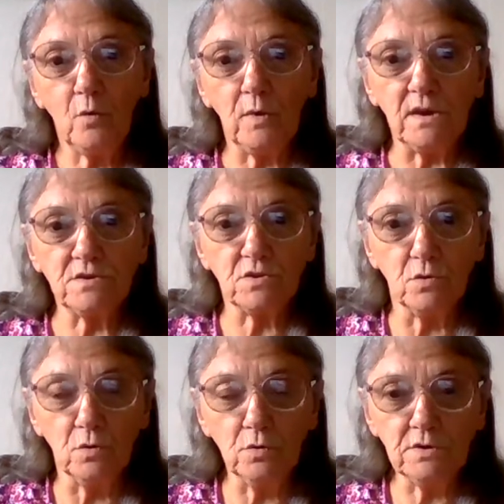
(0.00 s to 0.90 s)

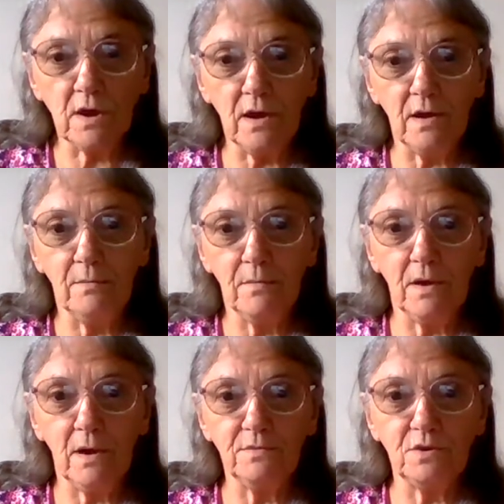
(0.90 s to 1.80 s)
waistcoat and
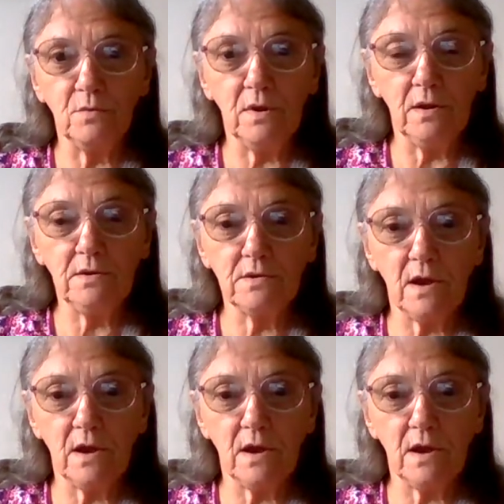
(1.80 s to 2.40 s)
I'm doing it